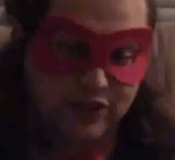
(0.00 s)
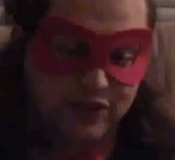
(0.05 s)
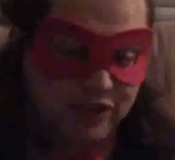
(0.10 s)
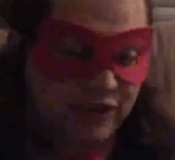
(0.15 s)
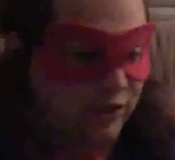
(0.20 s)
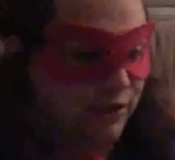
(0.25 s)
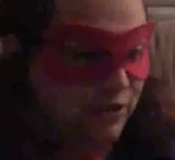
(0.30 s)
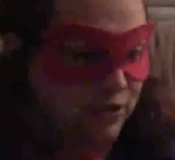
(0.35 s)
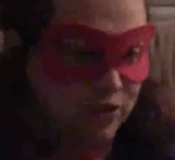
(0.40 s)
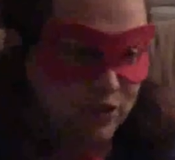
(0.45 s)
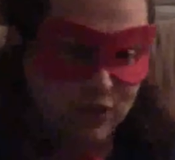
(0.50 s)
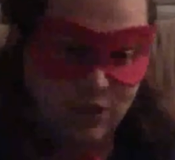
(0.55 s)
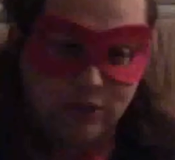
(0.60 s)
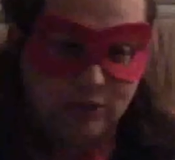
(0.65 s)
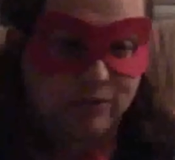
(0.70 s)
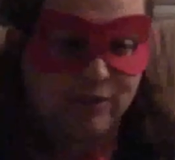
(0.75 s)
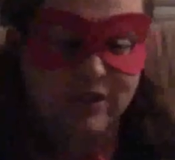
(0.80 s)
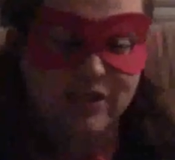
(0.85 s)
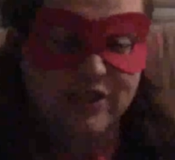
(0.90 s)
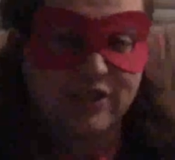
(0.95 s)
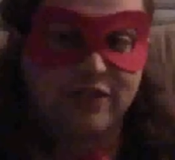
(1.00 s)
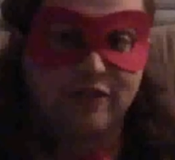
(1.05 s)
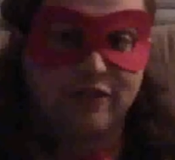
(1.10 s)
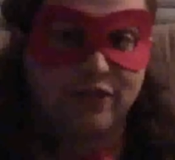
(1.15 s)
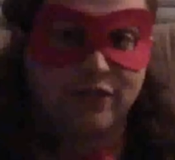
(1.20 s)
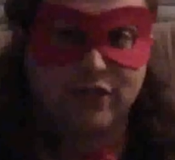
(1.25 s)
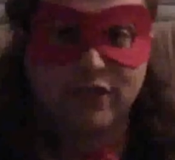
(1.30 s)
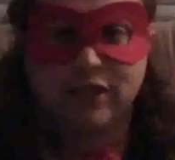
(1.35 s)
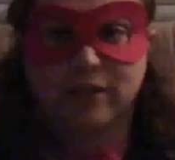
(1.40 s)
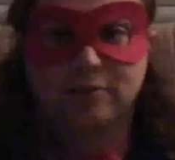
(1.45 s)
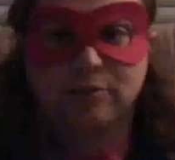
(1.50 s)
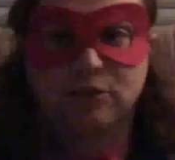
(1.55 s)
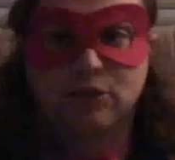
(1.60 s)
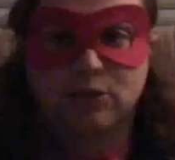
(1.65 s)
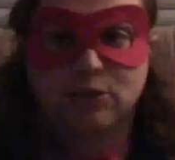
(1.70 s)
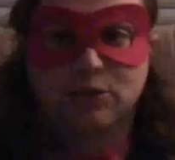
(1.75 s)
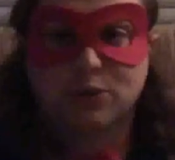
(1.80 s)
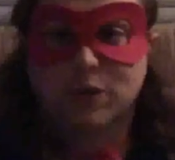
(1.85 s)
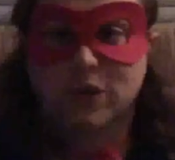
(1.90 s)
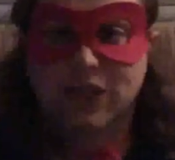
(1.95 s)
There is no reason for them
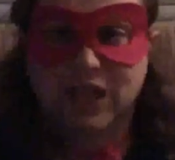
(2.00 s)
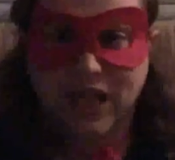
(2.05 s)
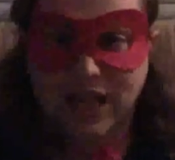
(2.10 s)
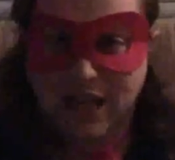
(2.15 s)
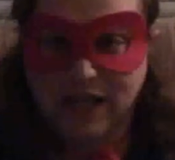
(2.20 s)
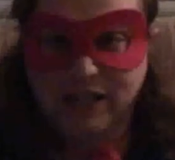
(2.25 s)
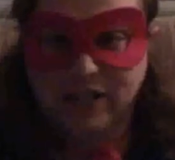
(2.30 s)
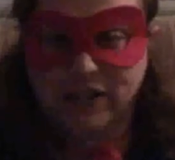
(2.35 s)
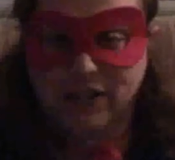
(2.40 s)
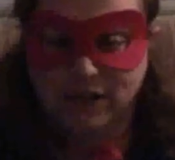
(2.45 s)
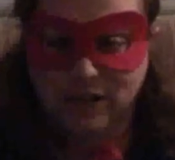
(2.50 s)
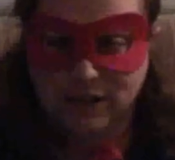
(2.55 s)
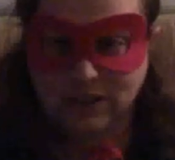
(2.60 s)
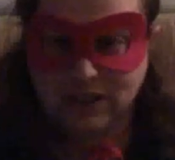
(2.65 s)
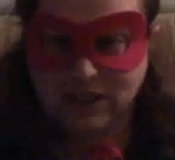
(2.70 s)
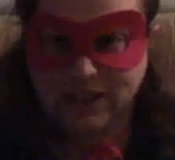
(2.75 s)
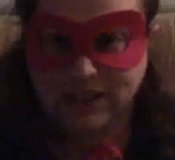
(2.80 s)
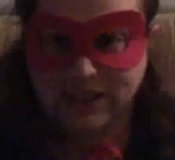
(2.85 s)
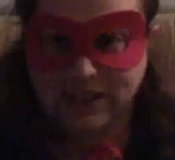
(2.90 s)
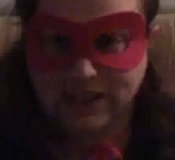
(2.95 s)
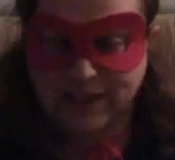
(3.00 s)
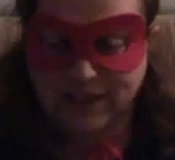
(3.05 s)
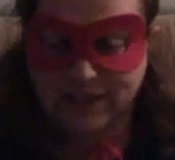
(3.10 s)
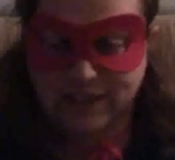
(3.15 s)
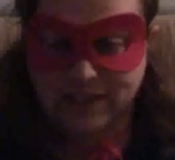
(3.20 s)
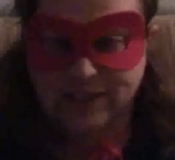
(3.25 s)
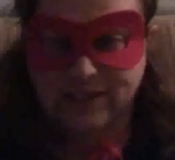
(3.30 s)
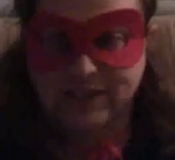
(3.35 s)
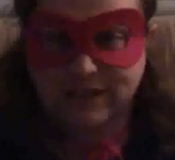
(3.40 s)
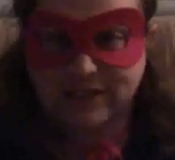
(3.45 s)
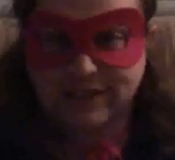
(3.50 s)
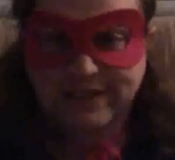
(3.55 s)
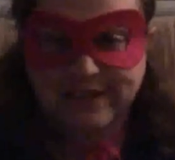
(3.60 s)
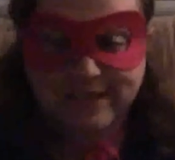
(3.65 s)
to lie to her like they did.